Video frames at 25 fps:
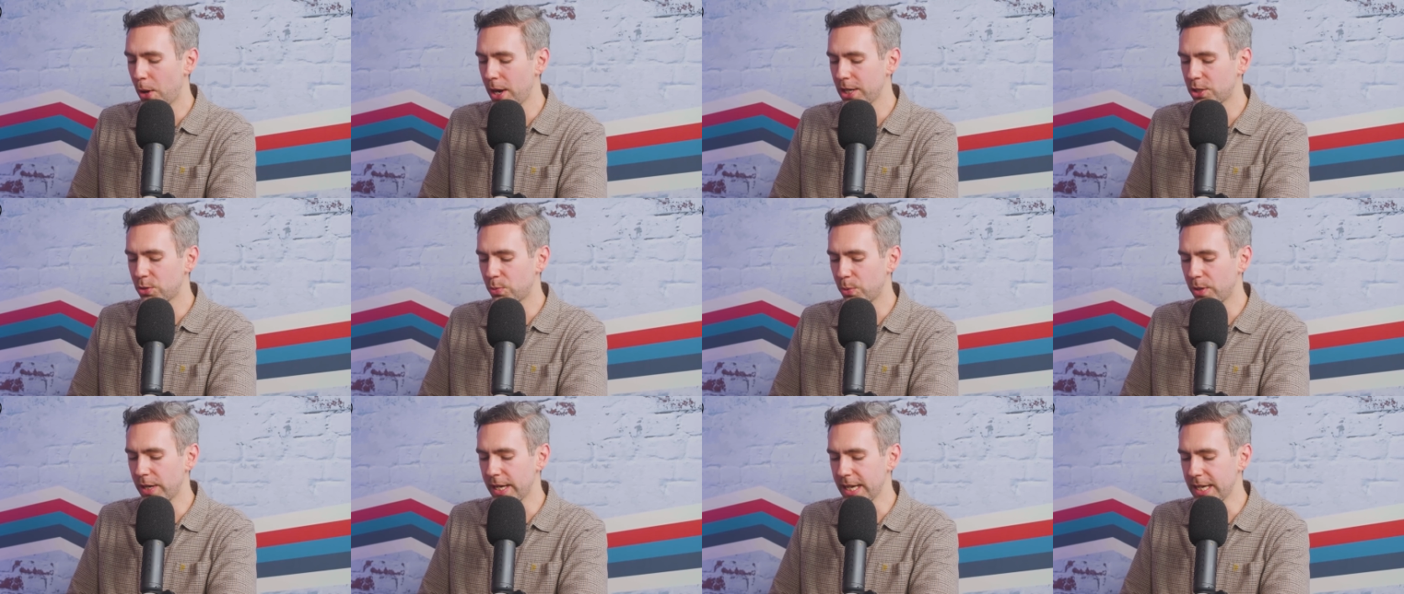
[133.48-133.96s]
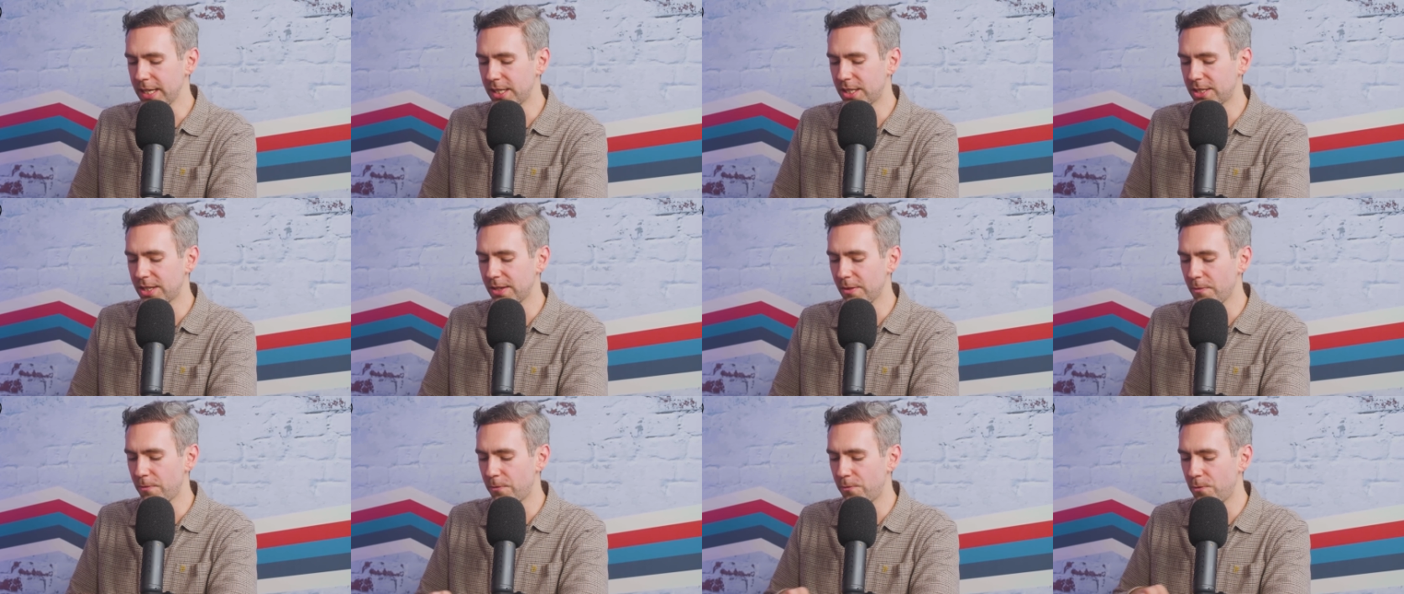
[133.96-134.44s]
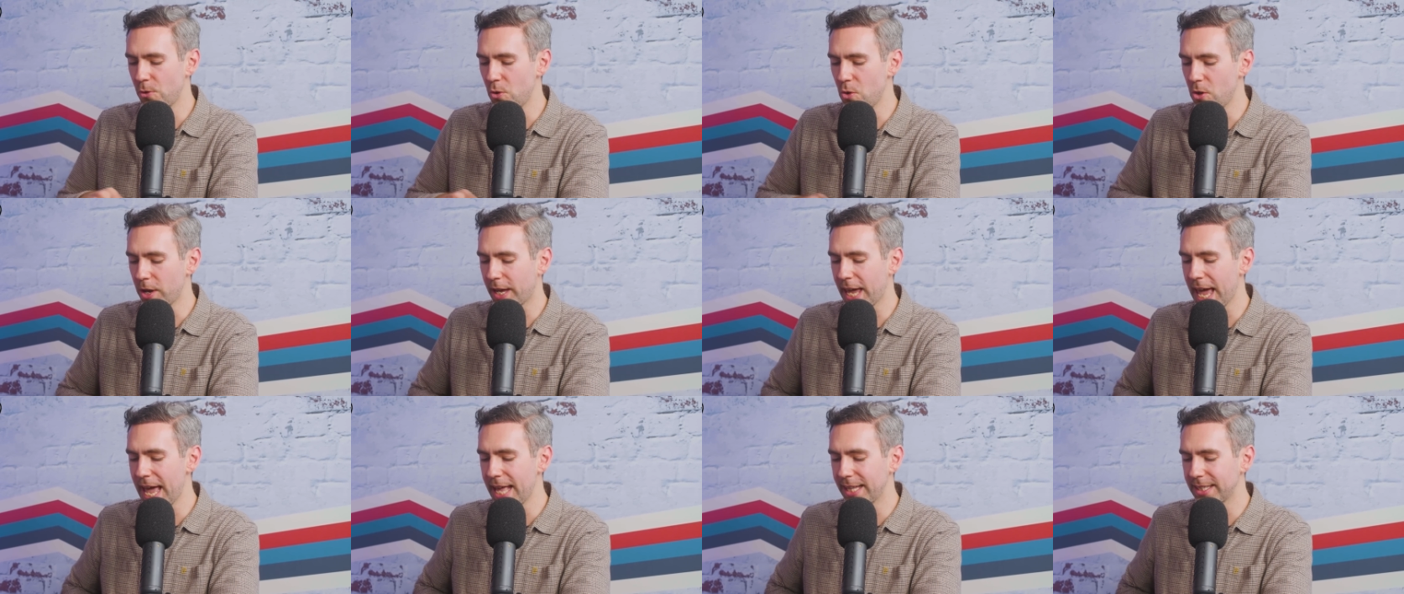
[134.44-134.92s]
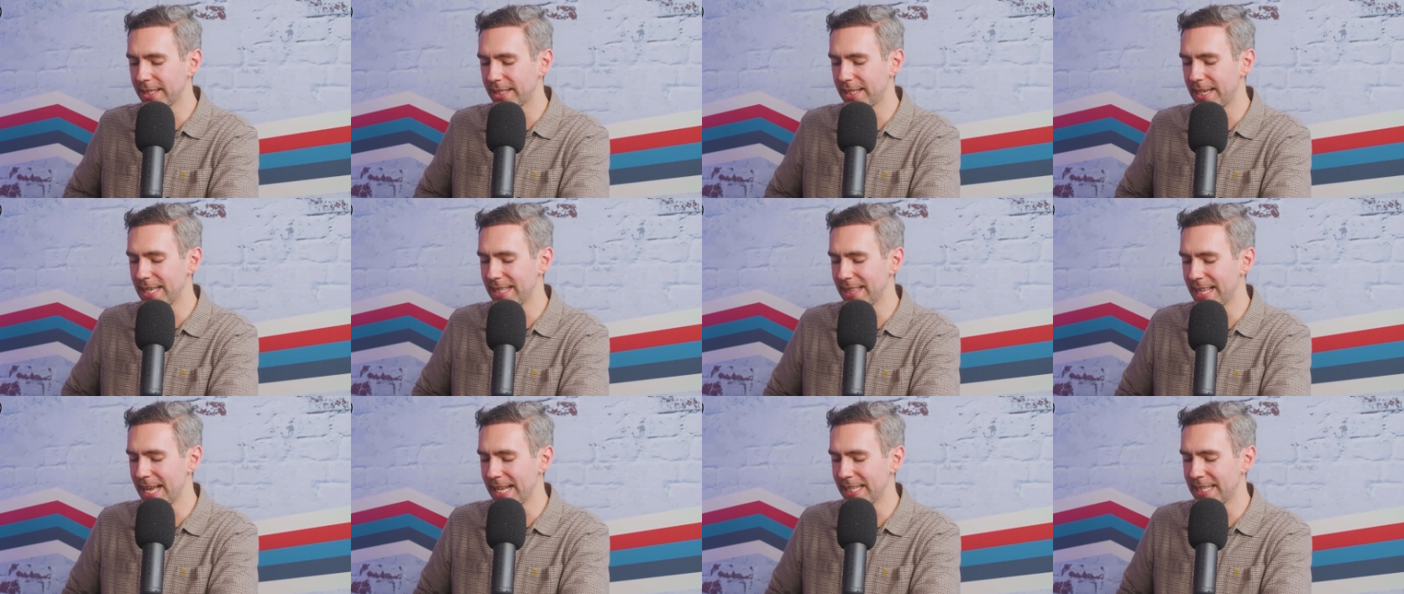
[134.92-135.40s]
Press release for
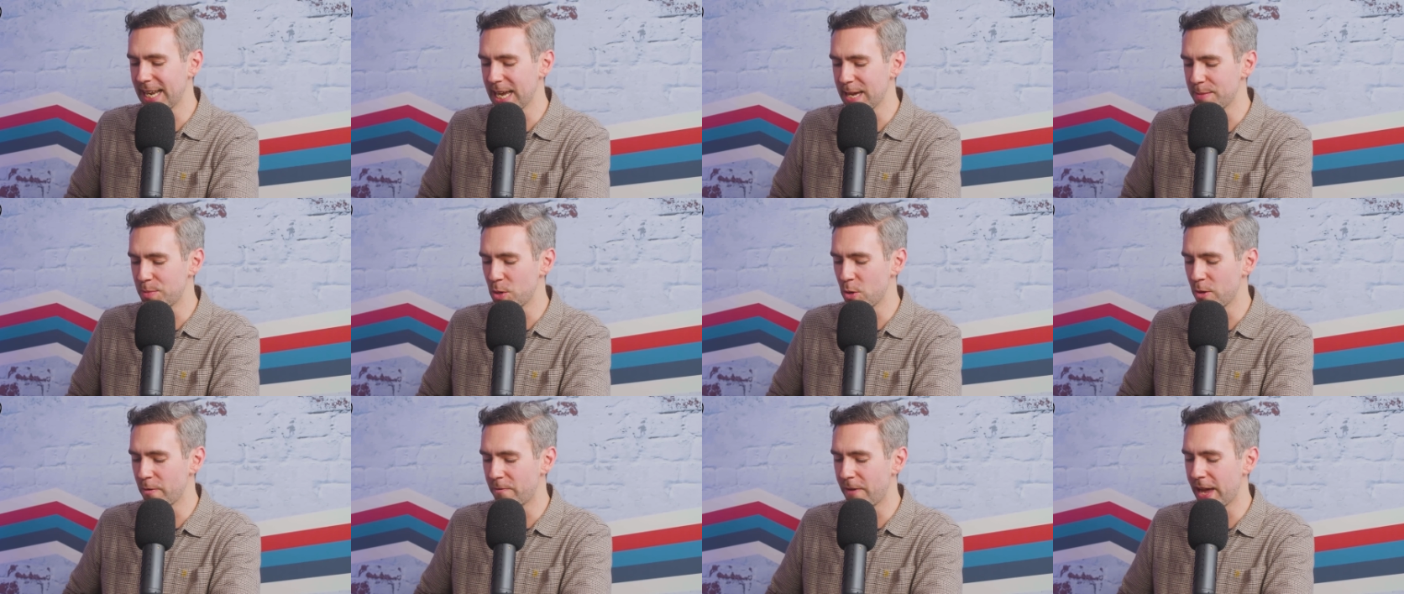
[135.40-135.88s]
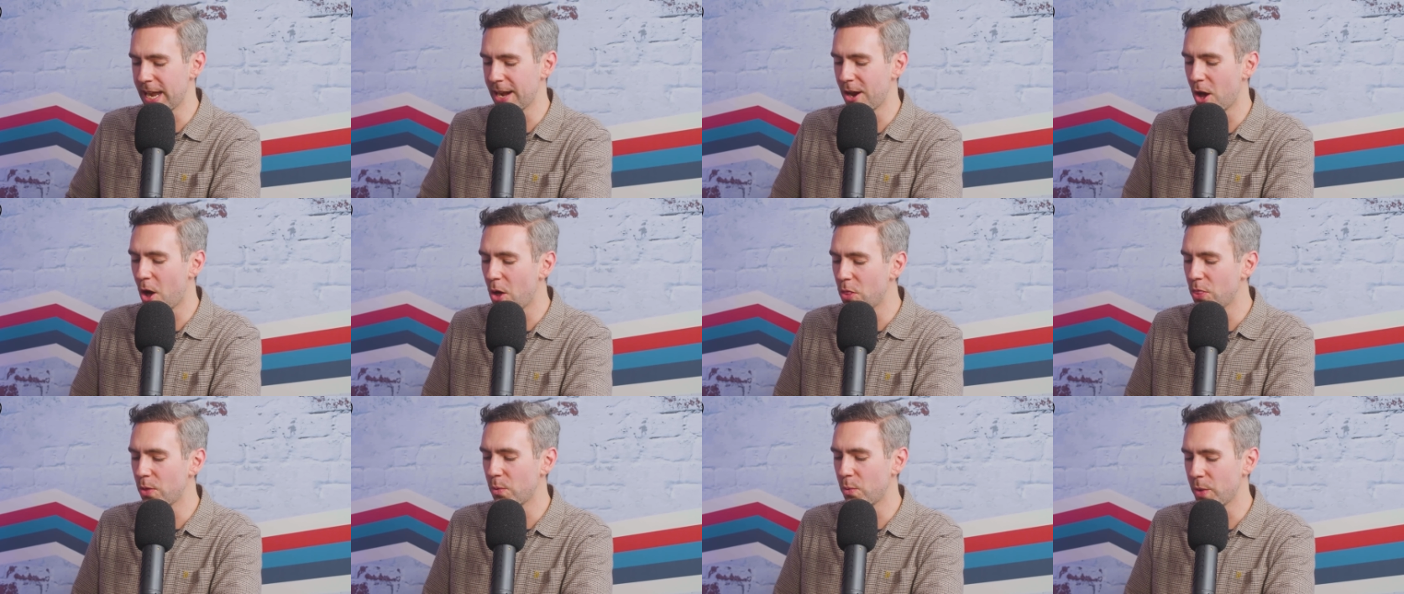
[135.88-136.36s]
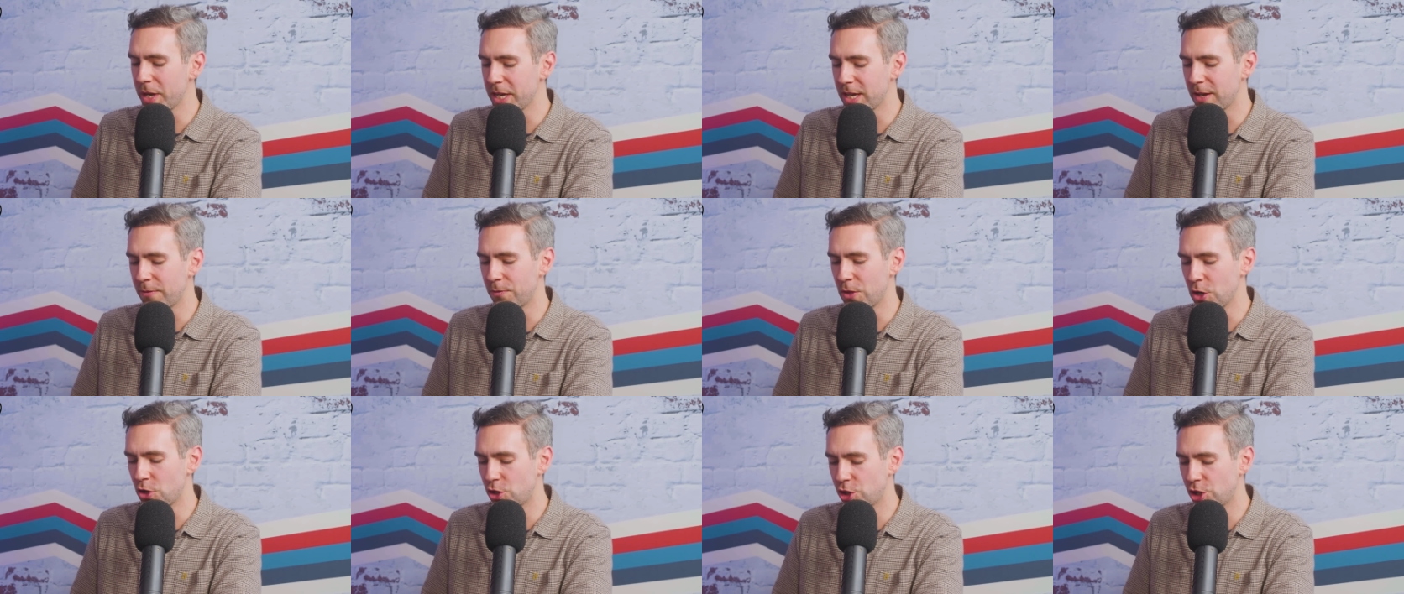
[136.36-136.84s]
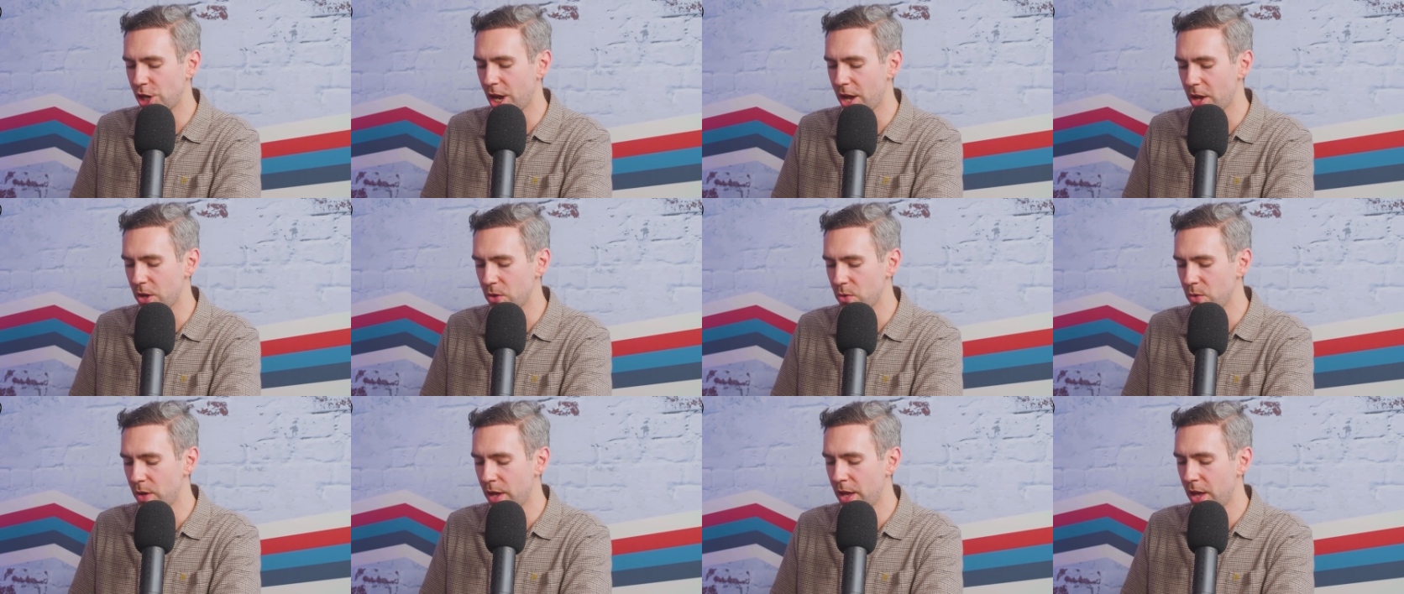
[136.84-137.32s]
cancelling their debut event on the week of the
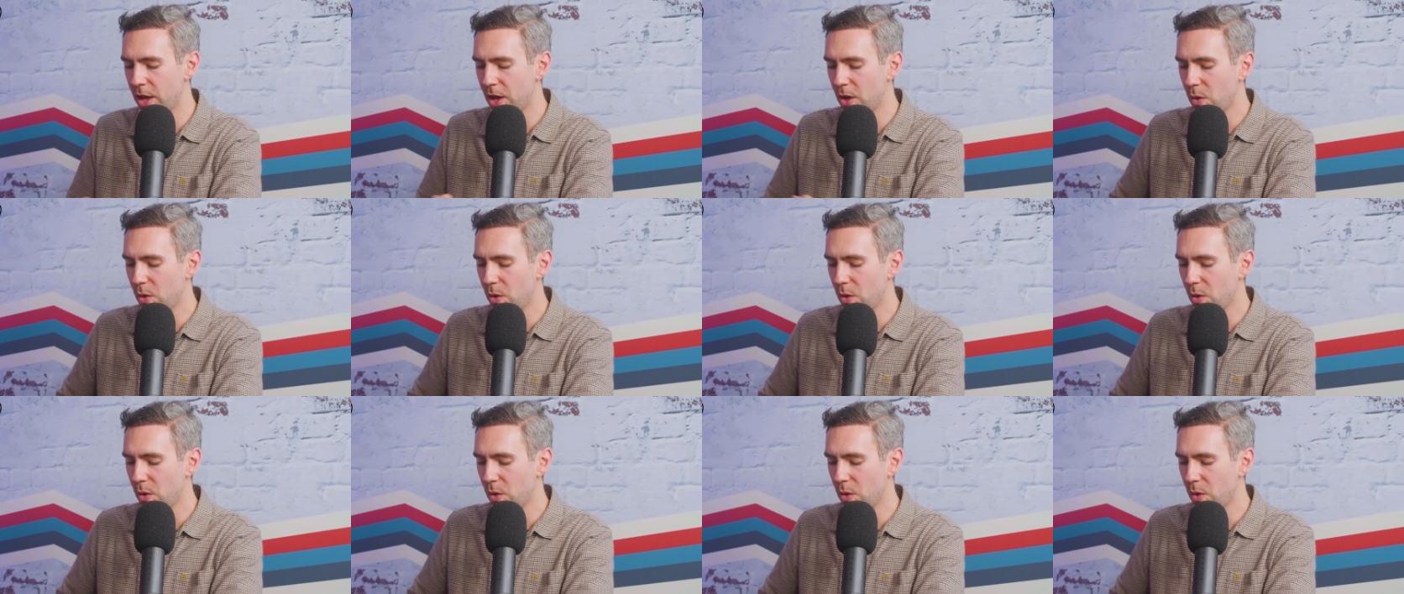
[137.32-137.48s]
show